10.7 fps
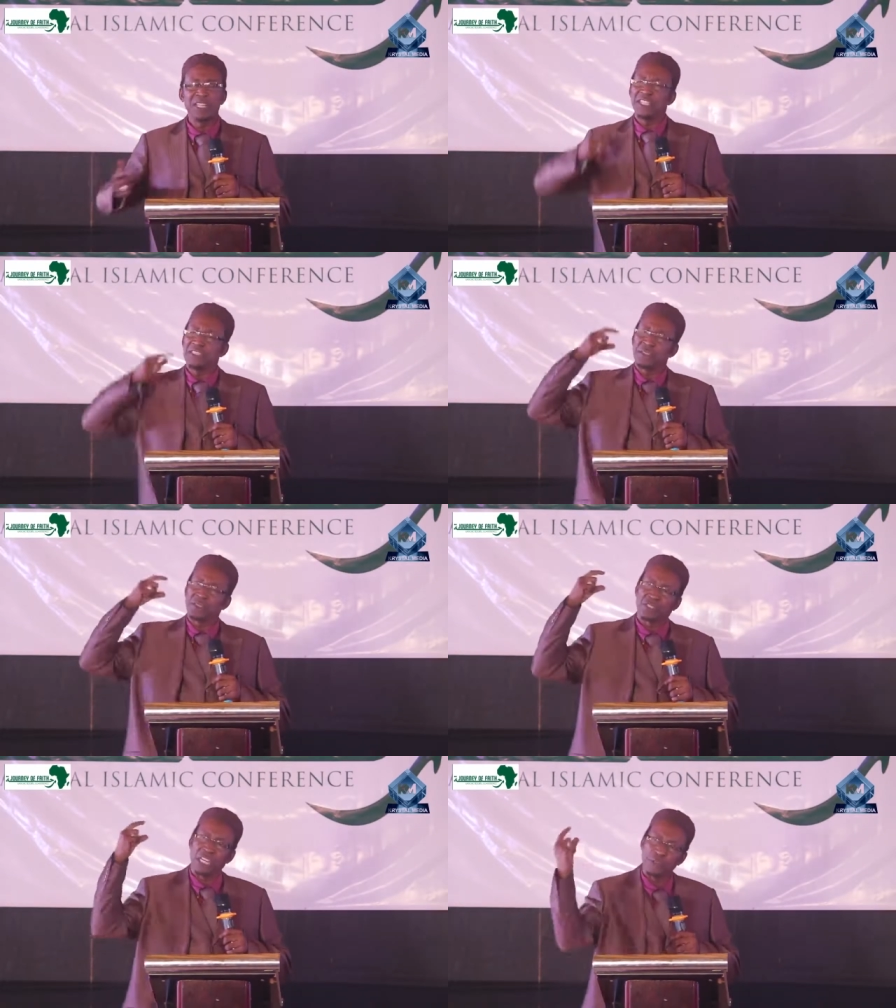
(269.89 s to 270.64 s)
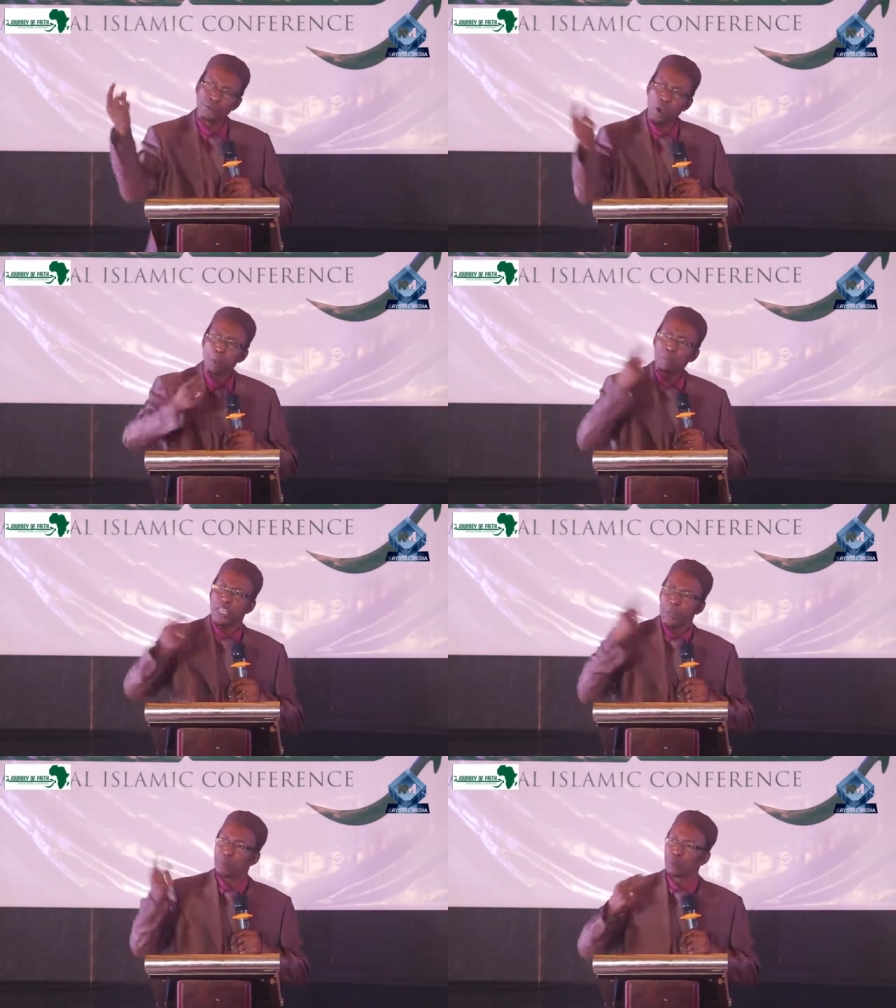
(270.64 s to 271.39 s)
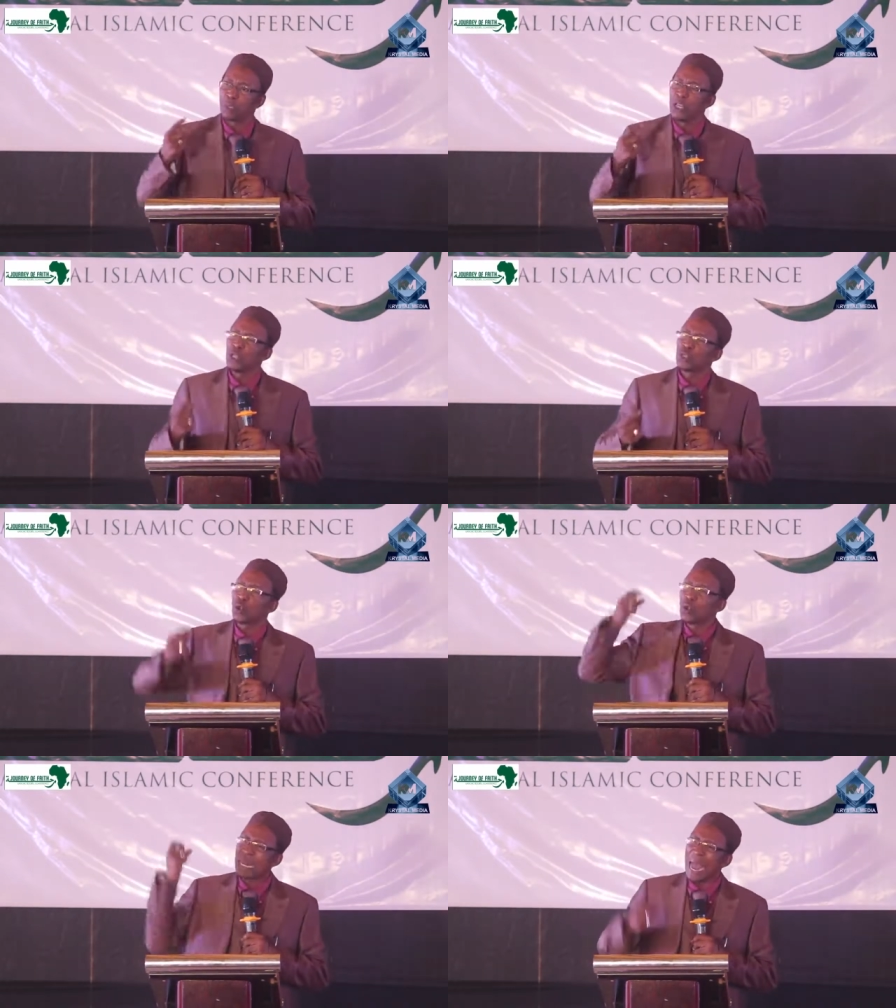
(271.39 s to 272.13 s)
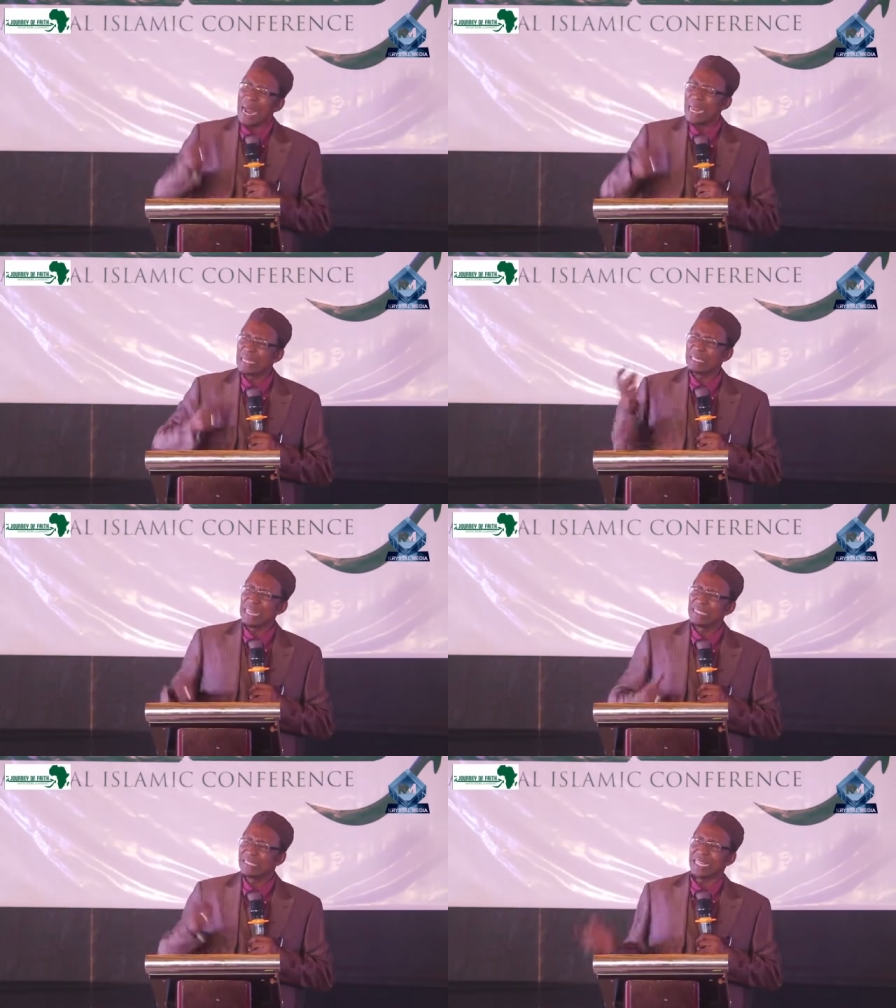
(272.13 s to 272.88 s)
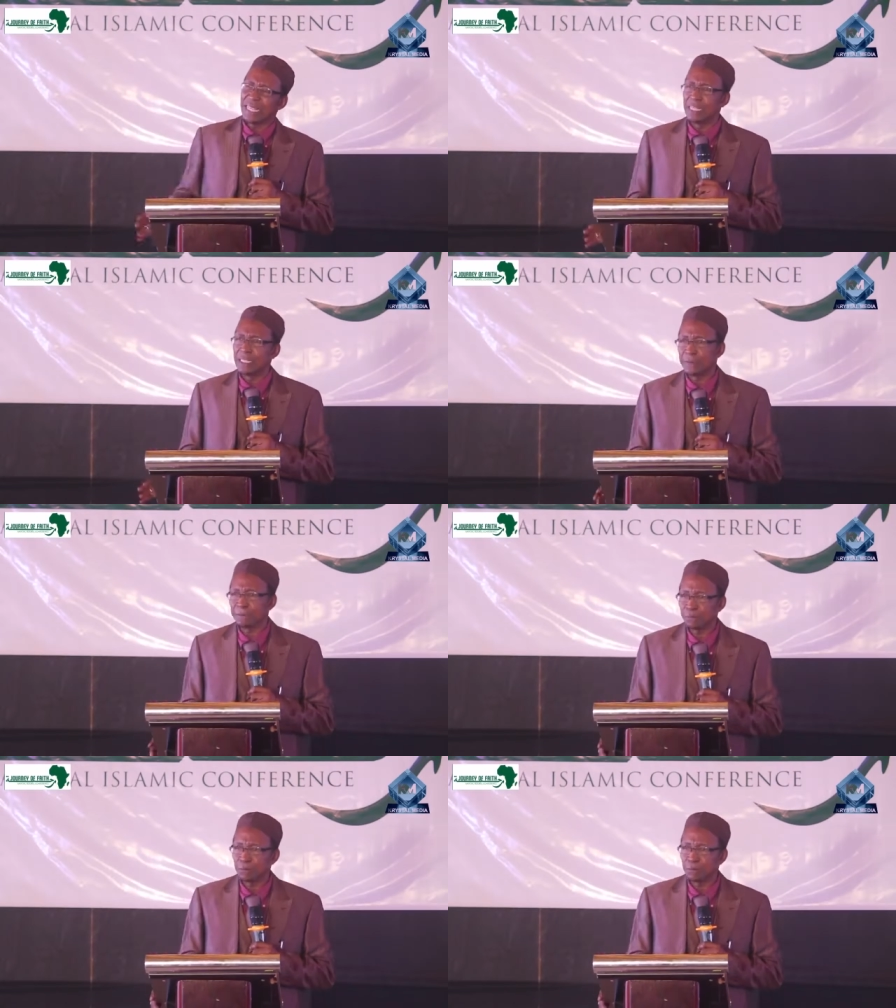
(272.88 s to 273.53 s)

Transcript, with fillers: It transforms people. So knowledge is the key.